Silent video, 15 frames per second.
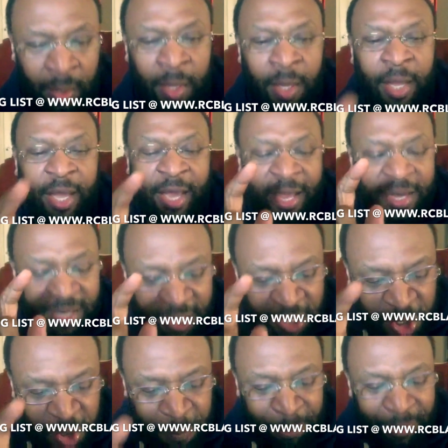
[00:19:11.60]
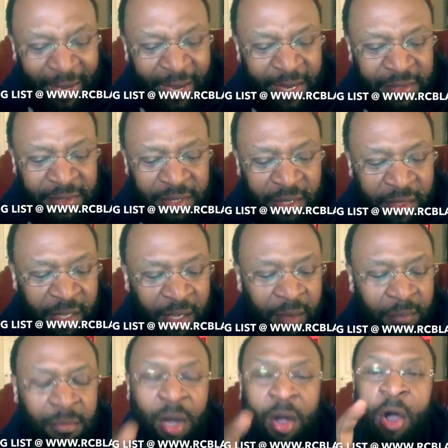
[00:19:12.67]
and explain to them
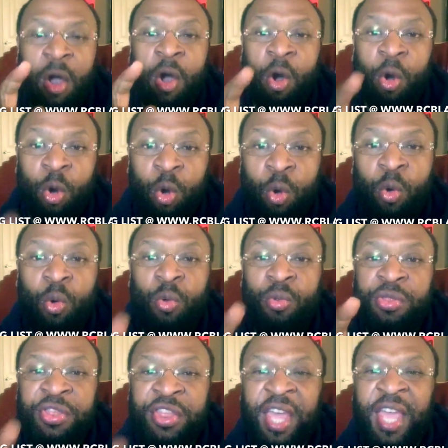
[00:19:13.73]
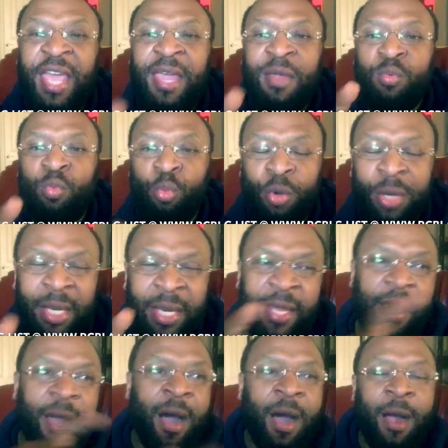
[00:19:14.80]
who they really
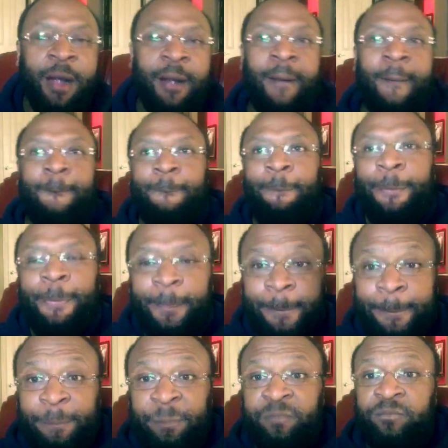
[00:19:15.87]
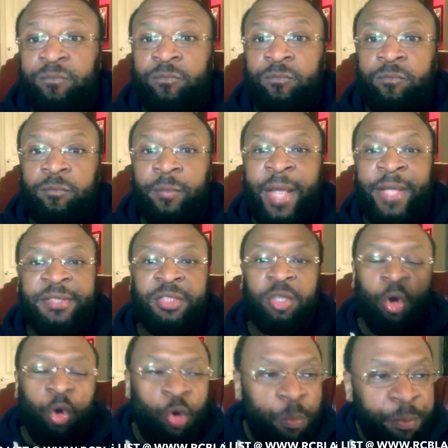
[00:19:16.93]
are. That's the
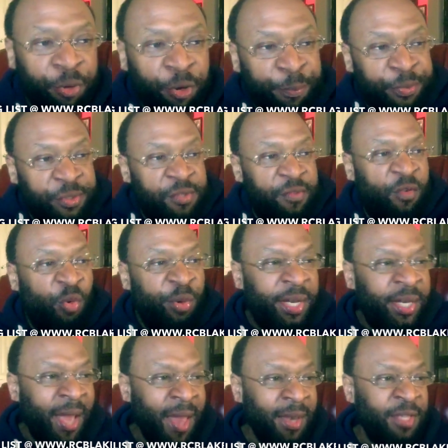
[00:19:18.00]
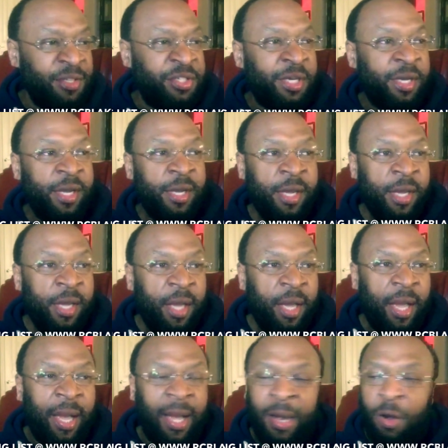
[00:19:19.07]
whole purpose of Queenology.
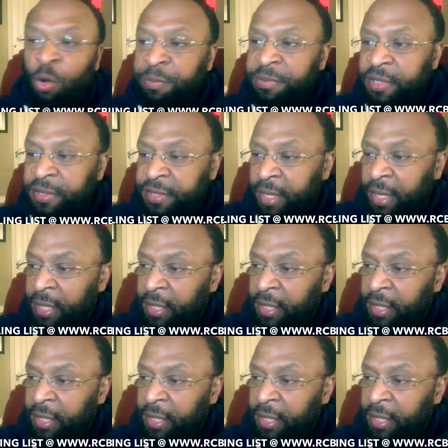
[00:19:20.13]
I hope to take